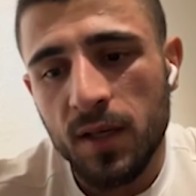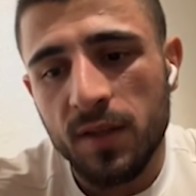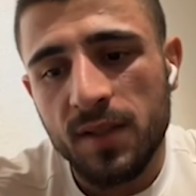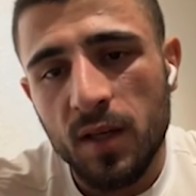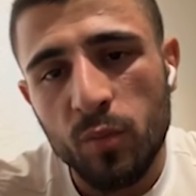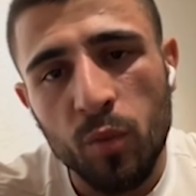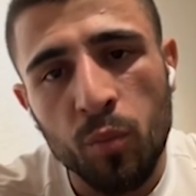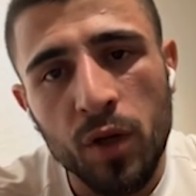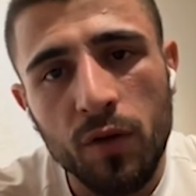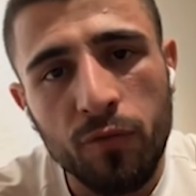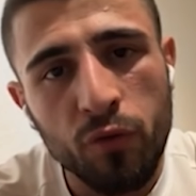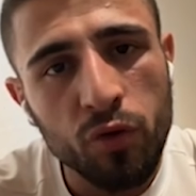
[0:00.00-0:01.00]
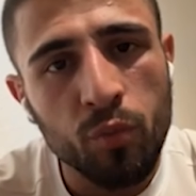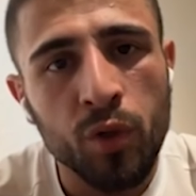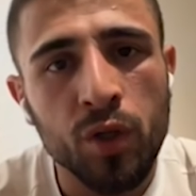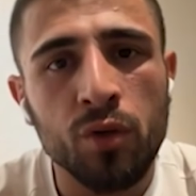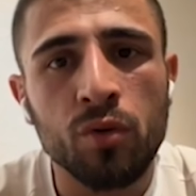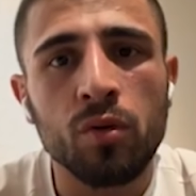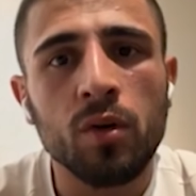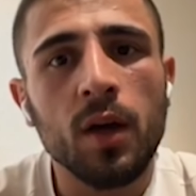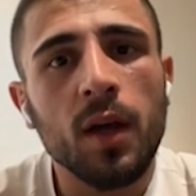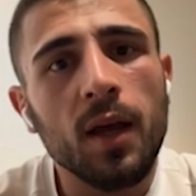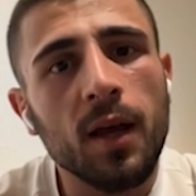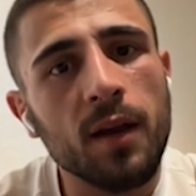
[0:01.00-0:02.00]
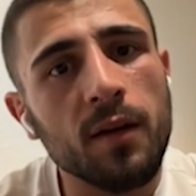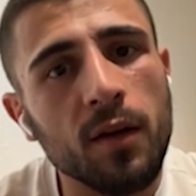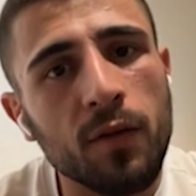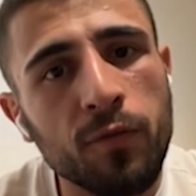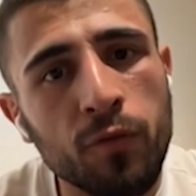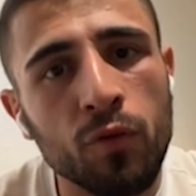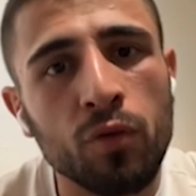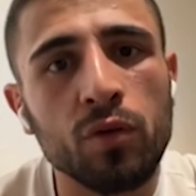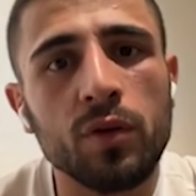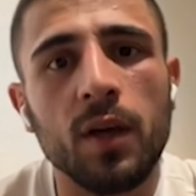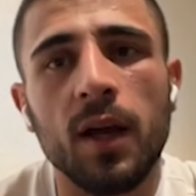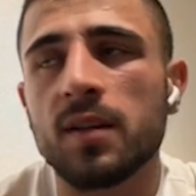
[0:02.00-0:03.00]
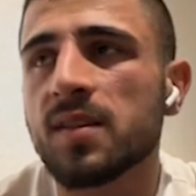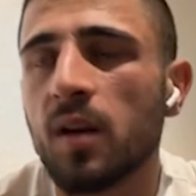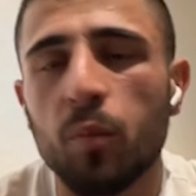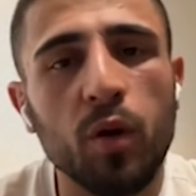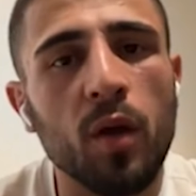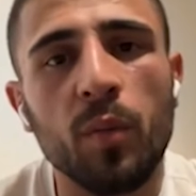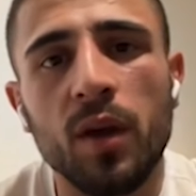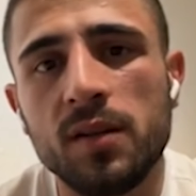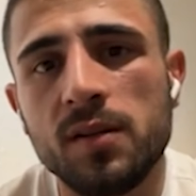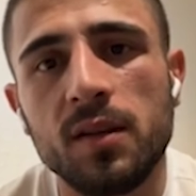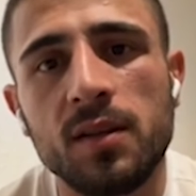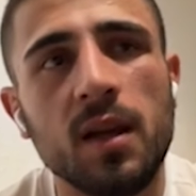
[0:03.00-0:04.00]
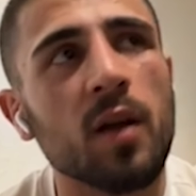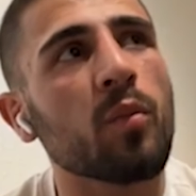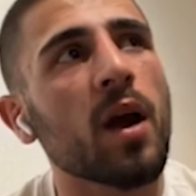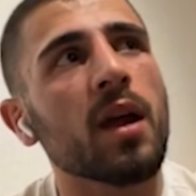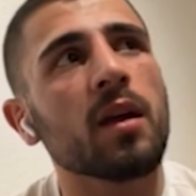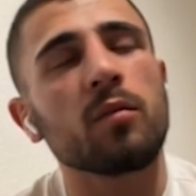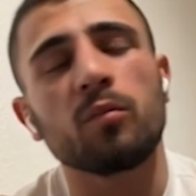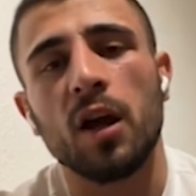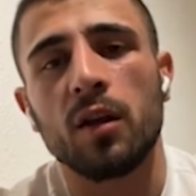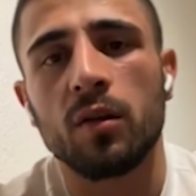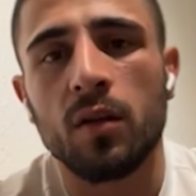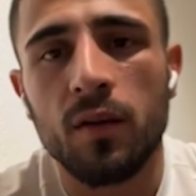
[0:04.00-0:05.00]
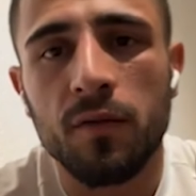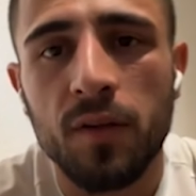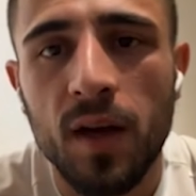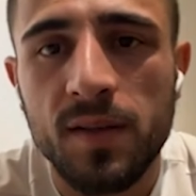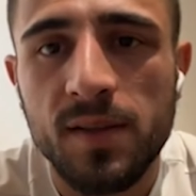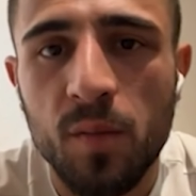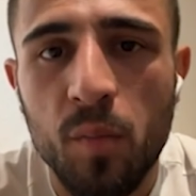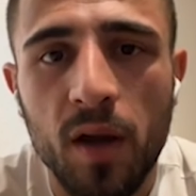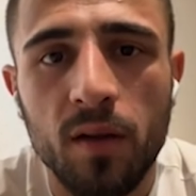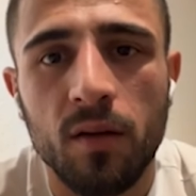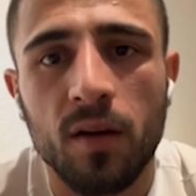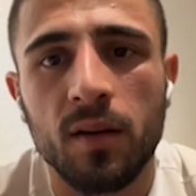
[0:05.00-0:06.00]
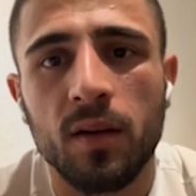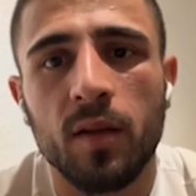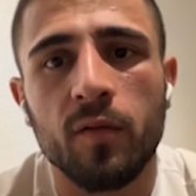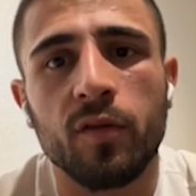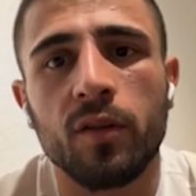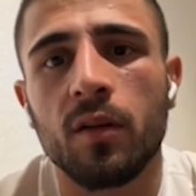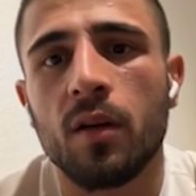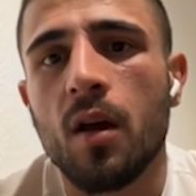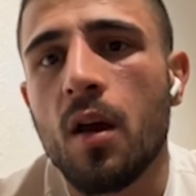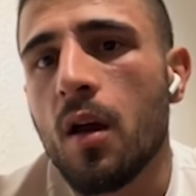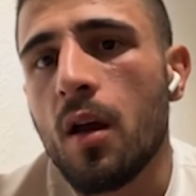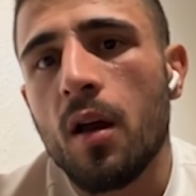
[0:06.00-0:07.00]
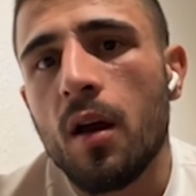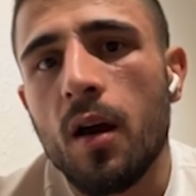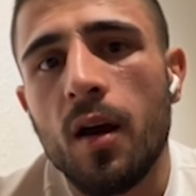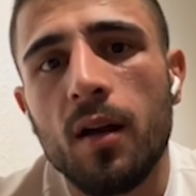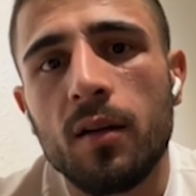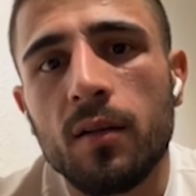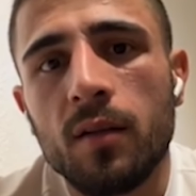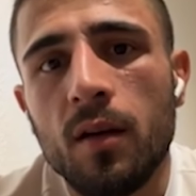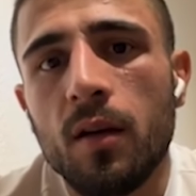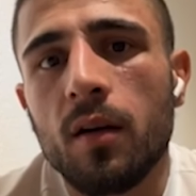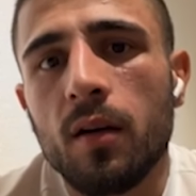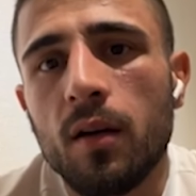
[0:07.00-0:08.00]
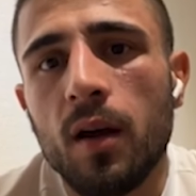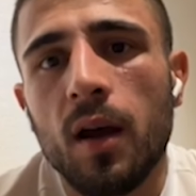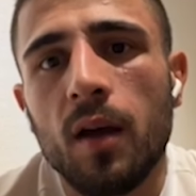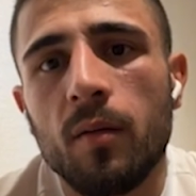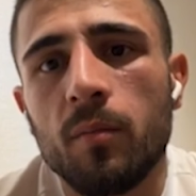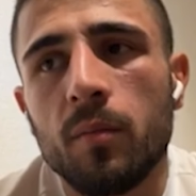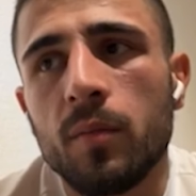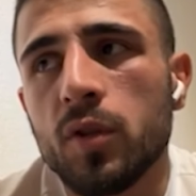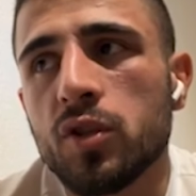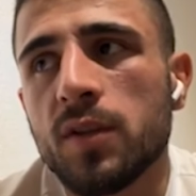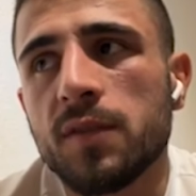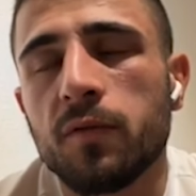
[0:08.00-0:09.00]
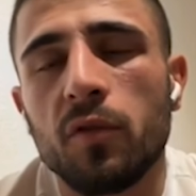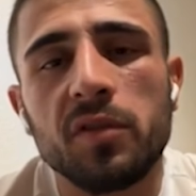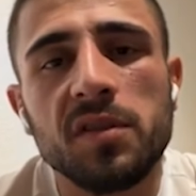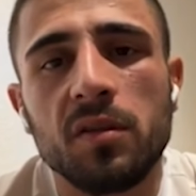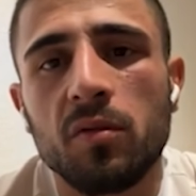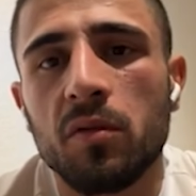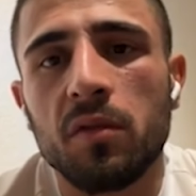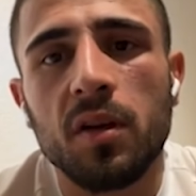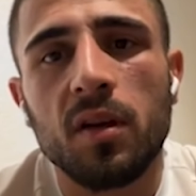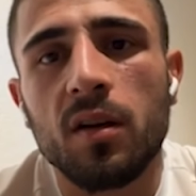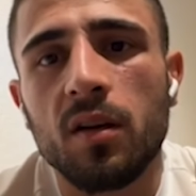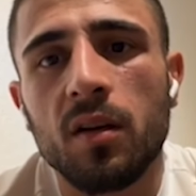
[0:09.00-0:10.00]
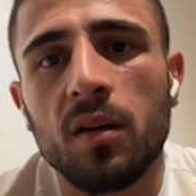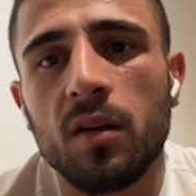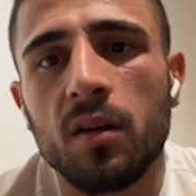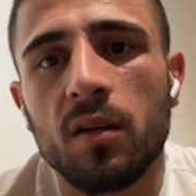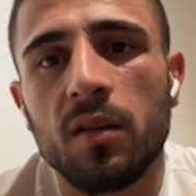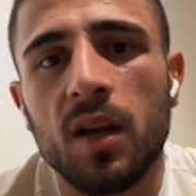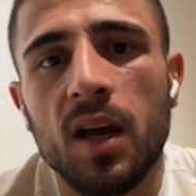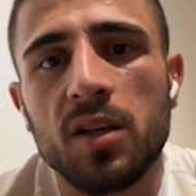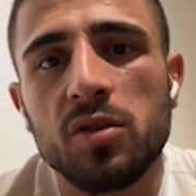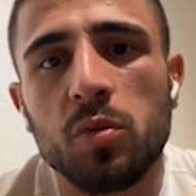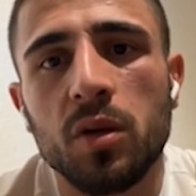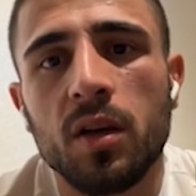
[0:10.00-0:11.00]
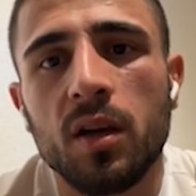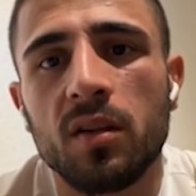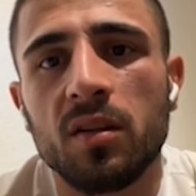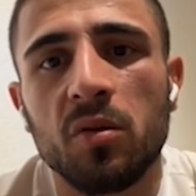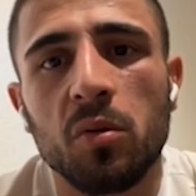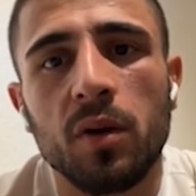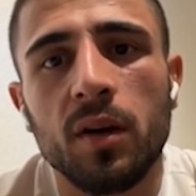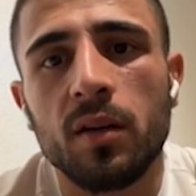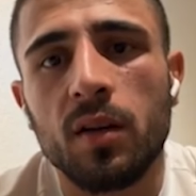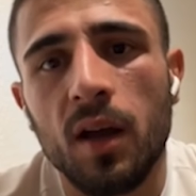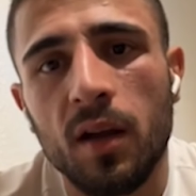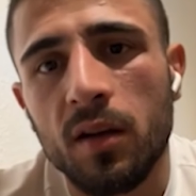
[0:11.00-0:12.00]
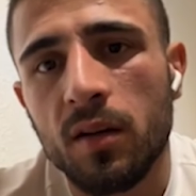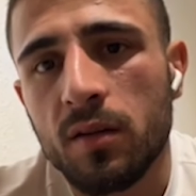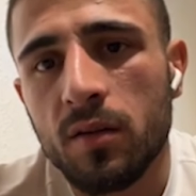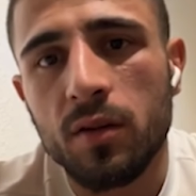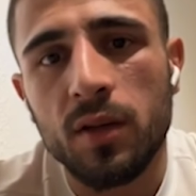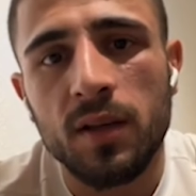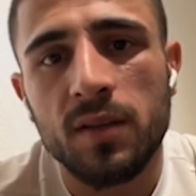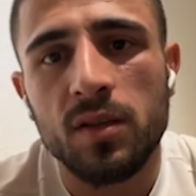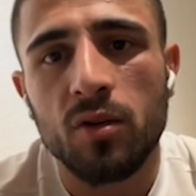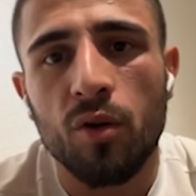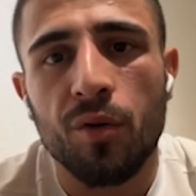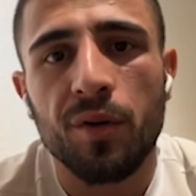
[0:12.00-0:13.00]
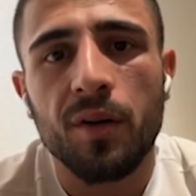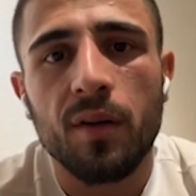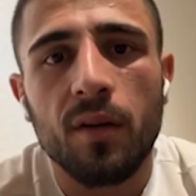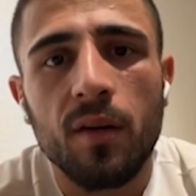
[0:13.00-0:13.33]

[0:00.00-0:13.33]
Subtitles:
He send me food menu and food and supplements, this, and my fiance make it ready everything. And yeah, I'm just focusing on the in the last week cutting weight and easy going.